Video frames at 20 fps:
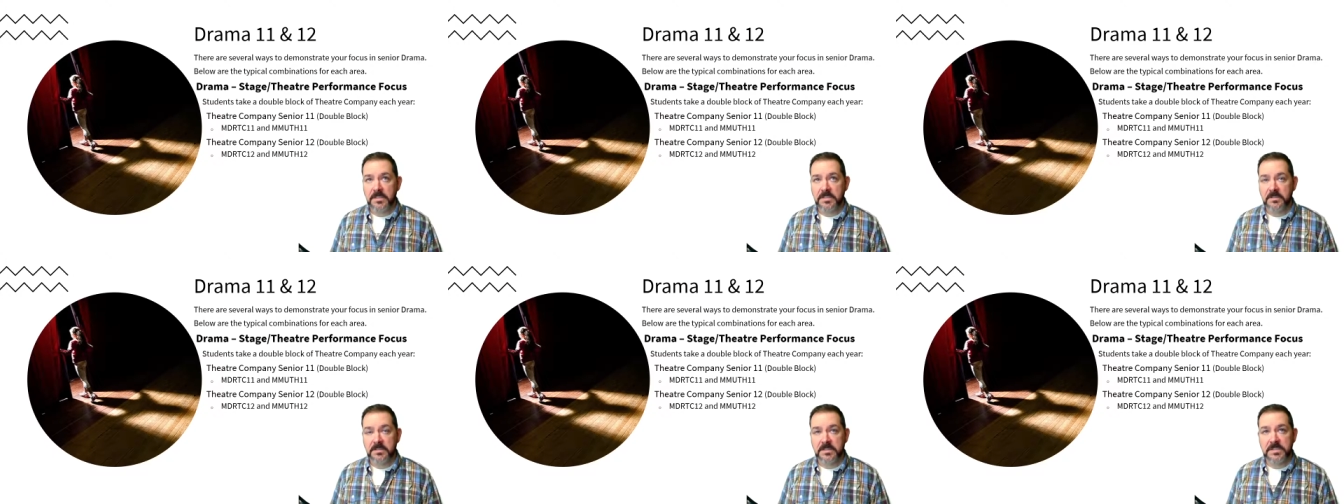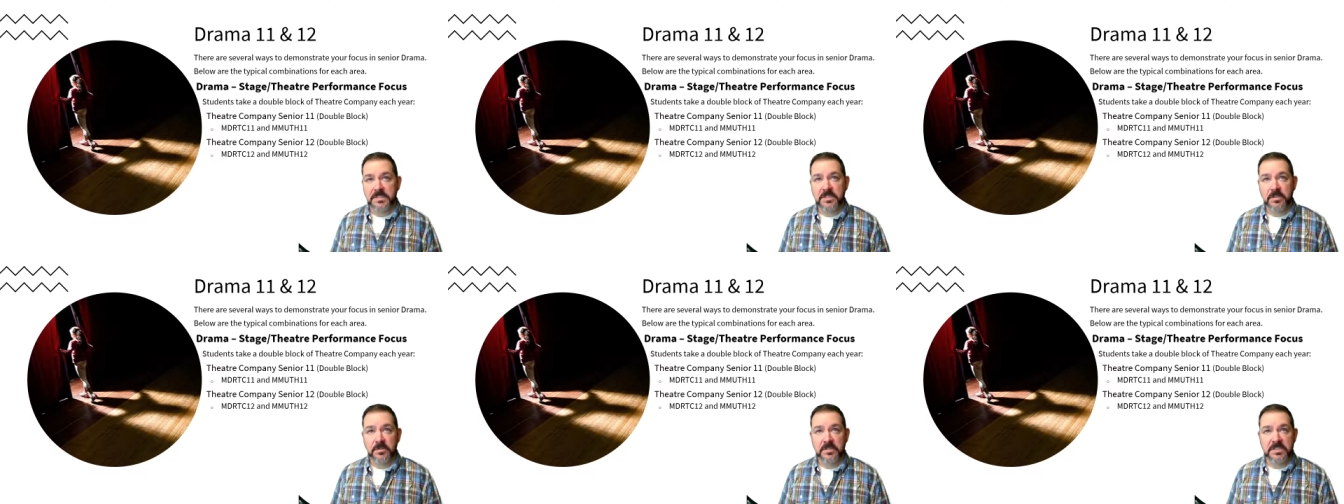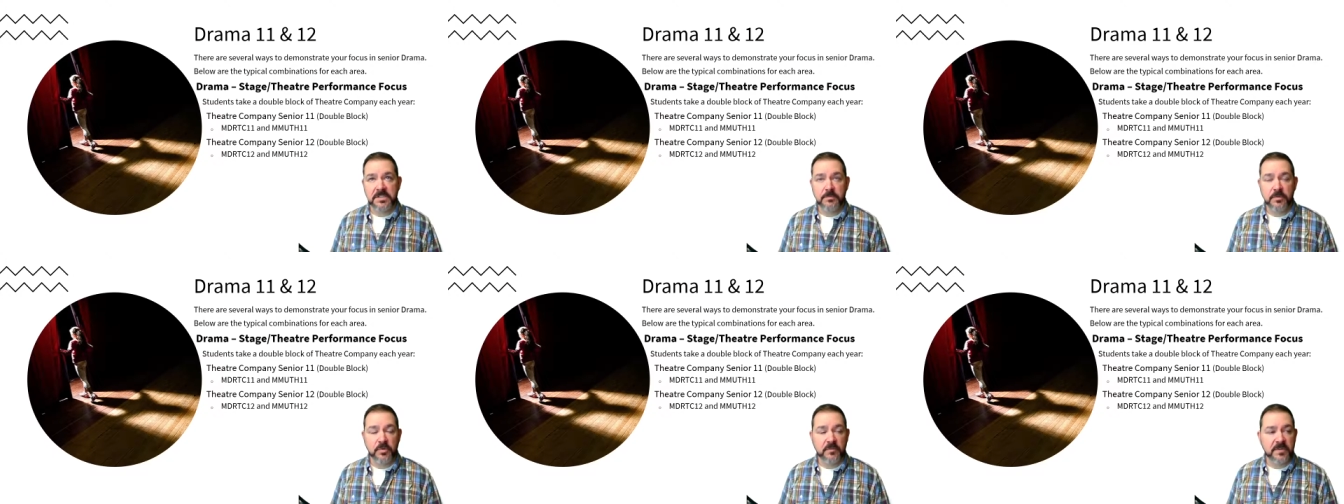So
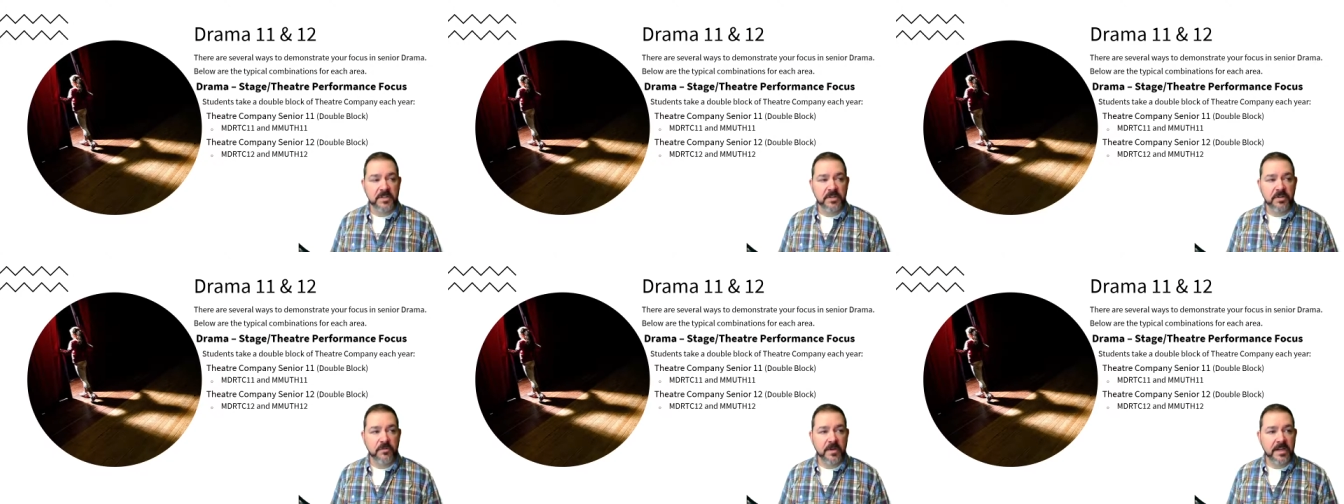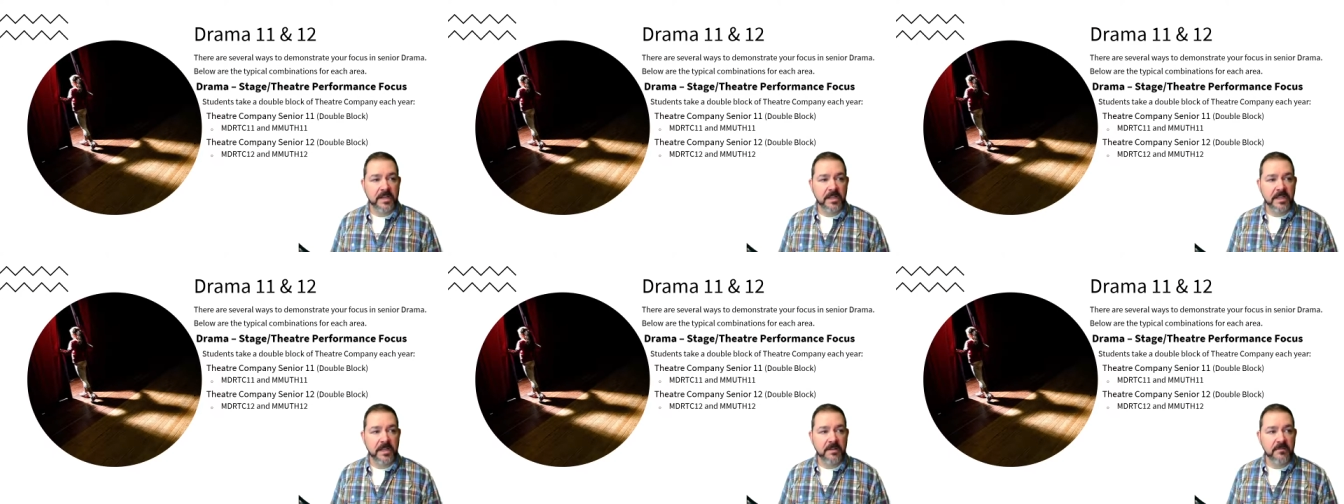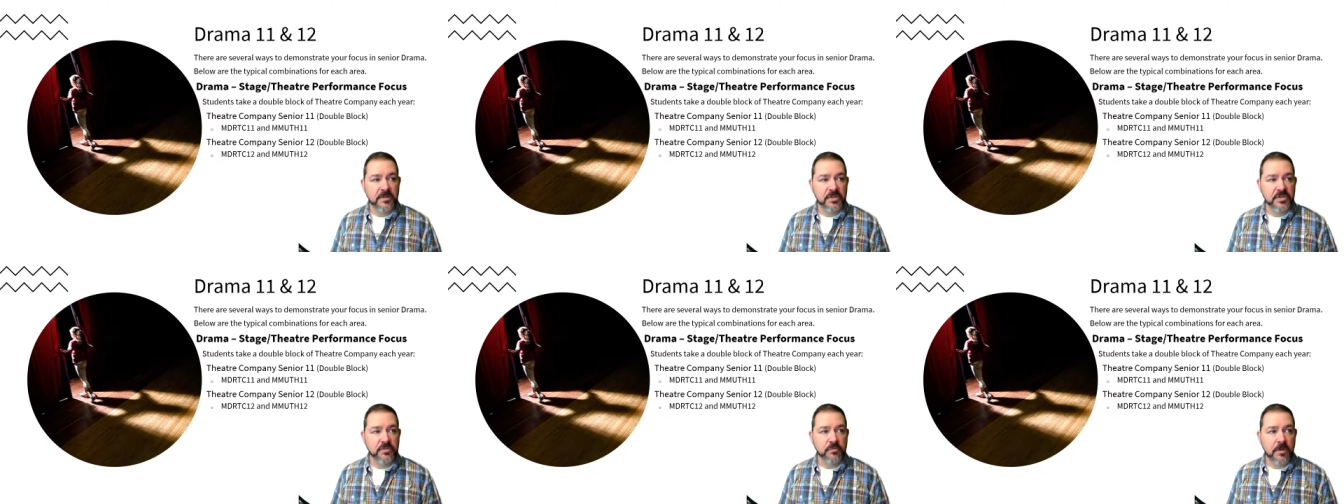students move into grade
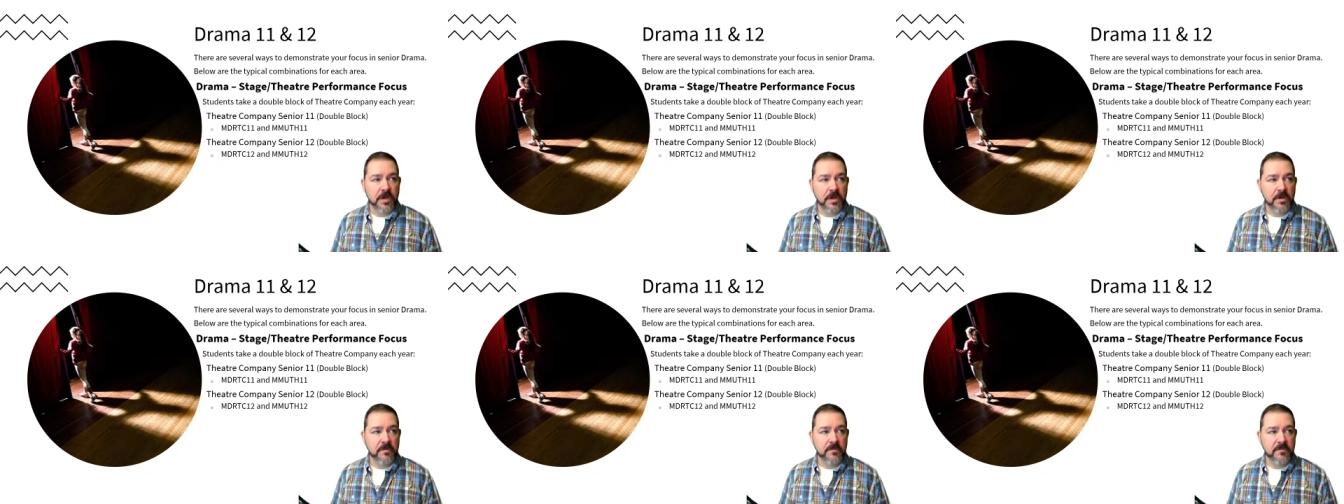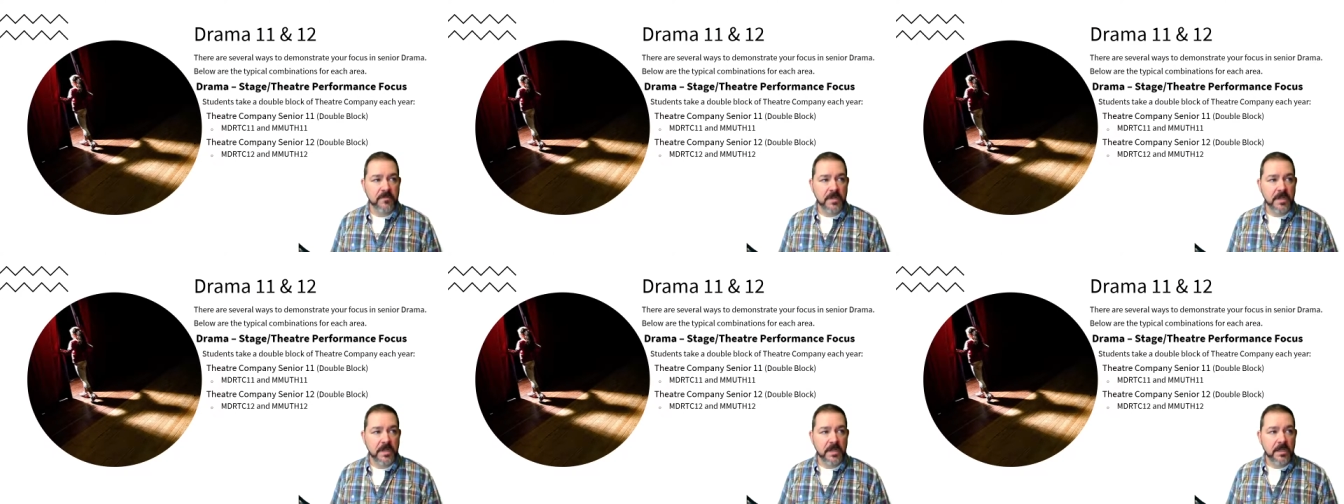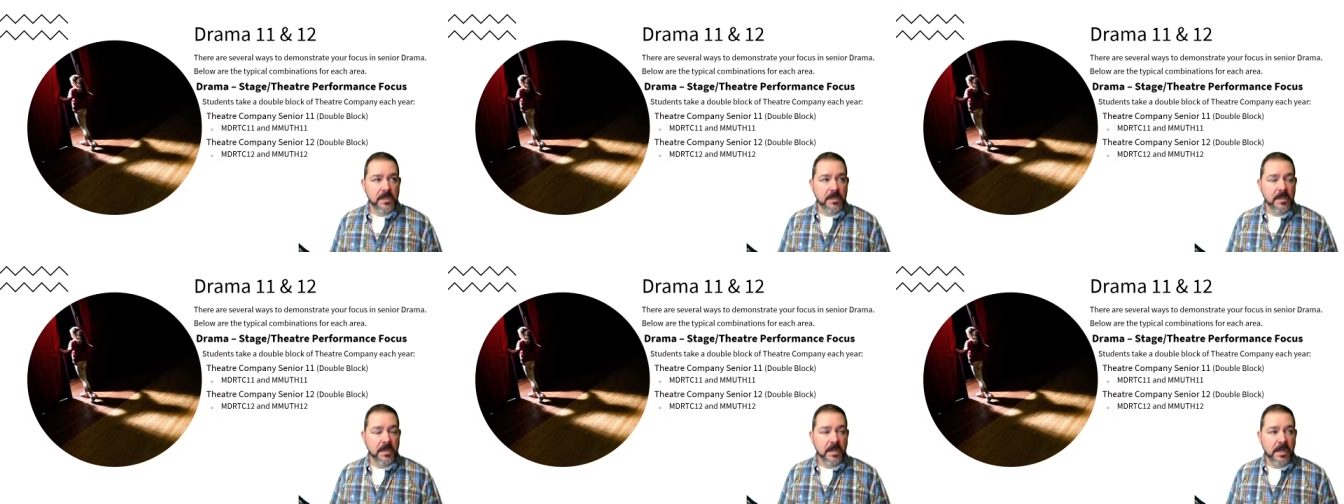11 and 12.
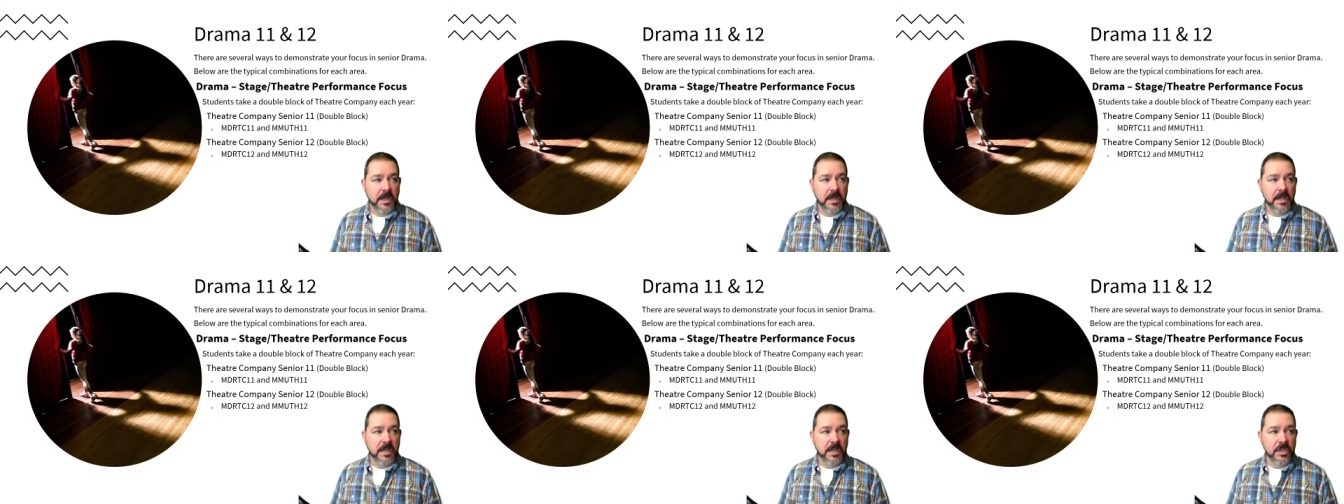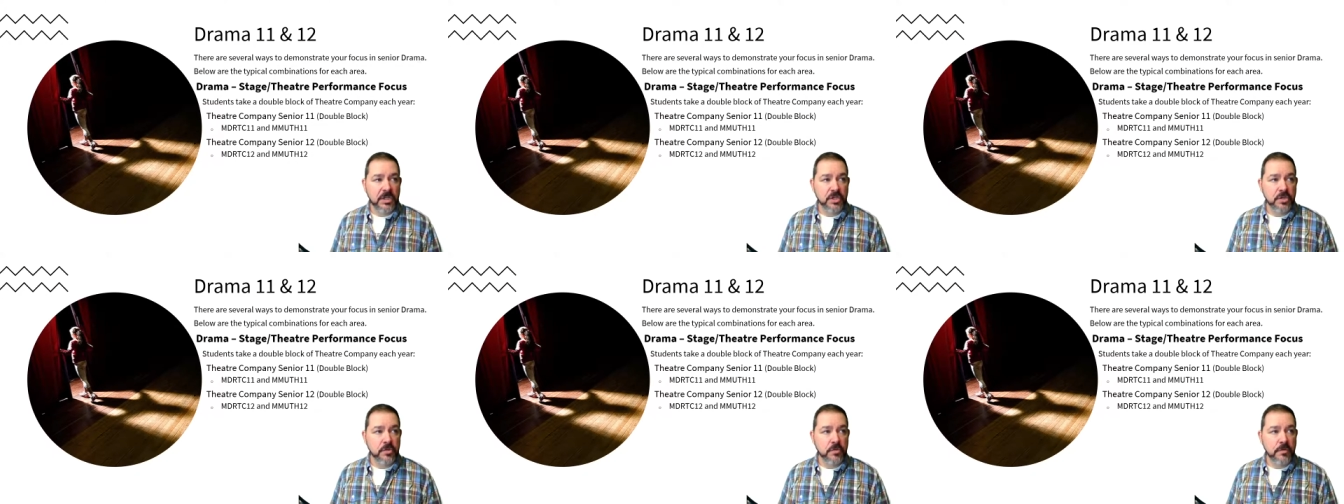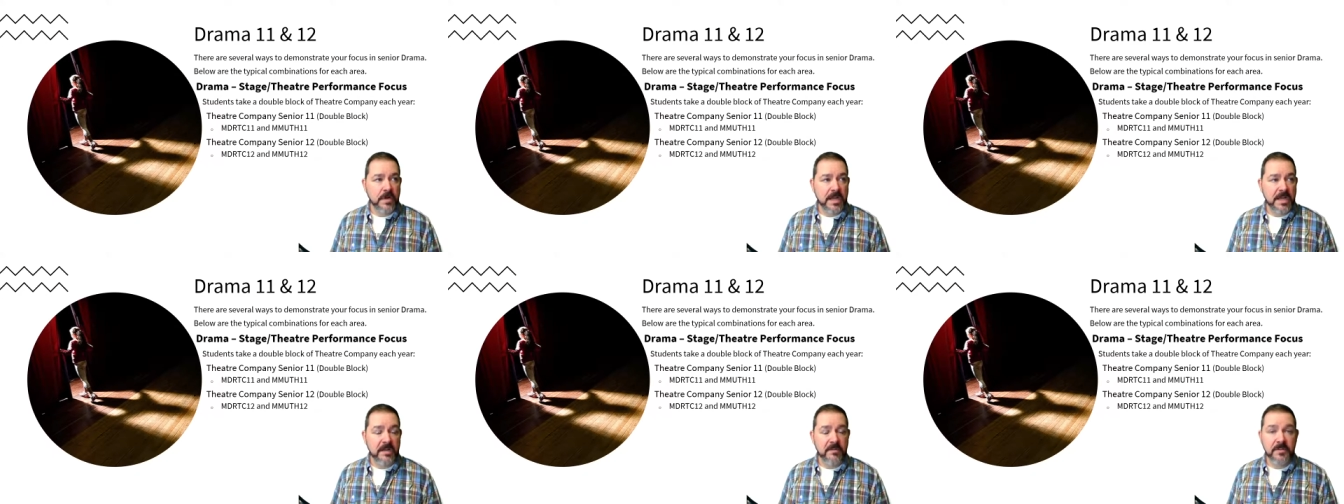Uh,
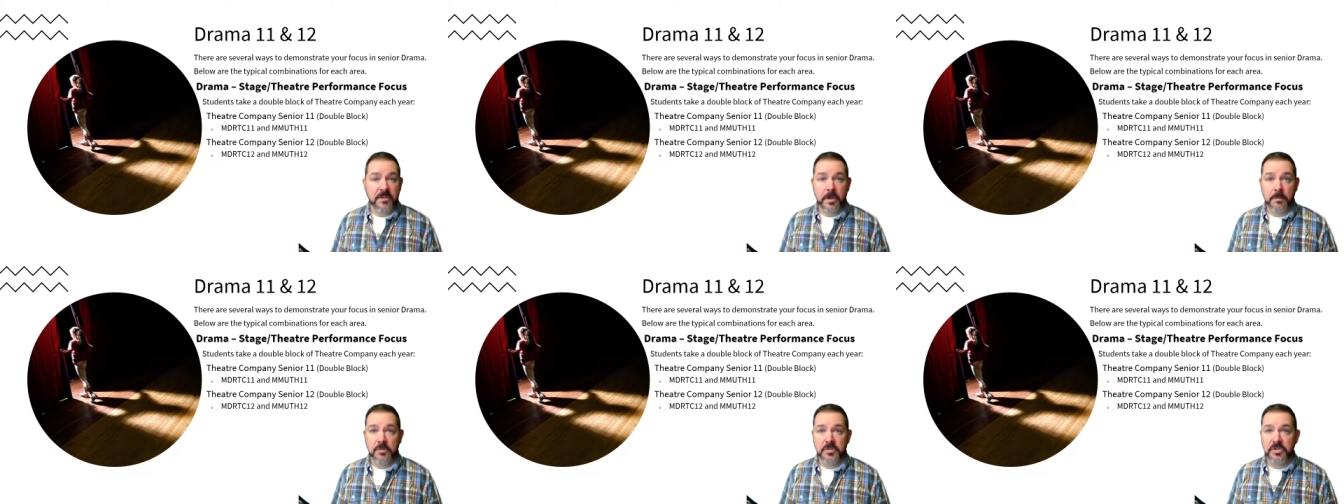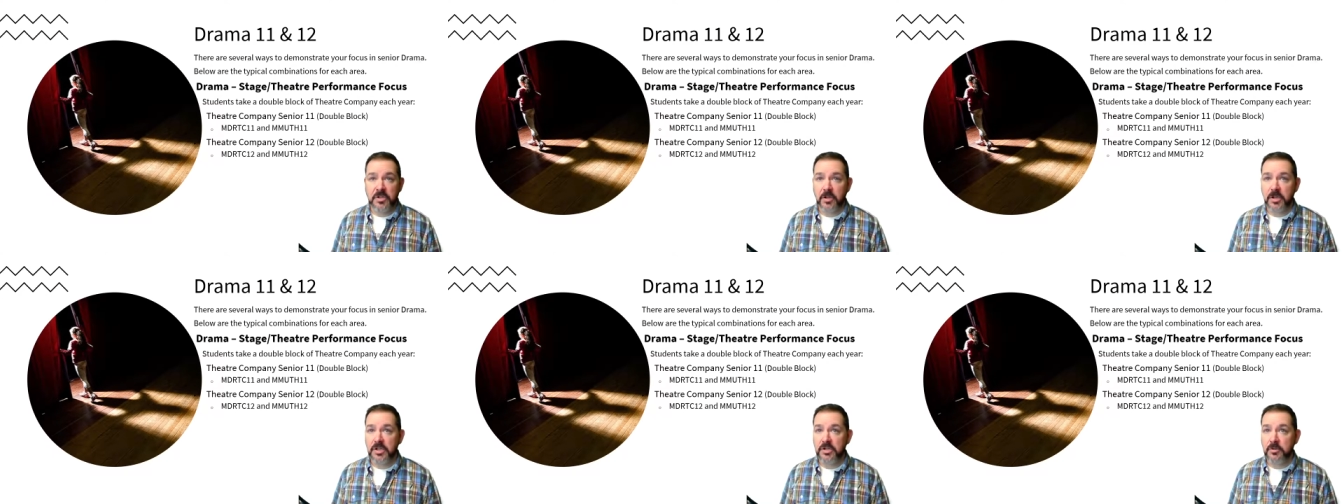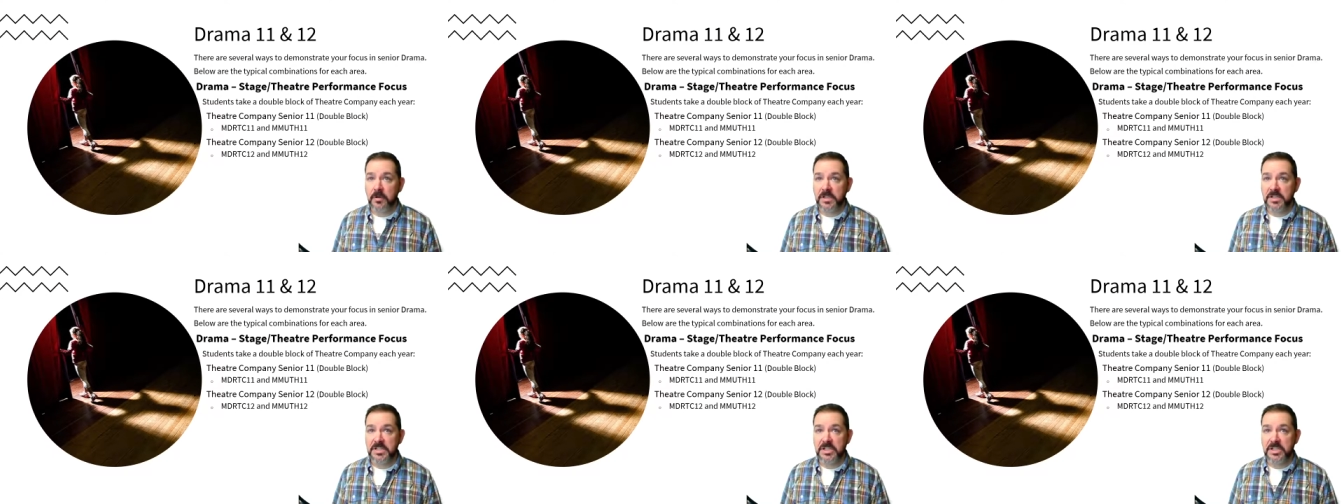you have the opportunity to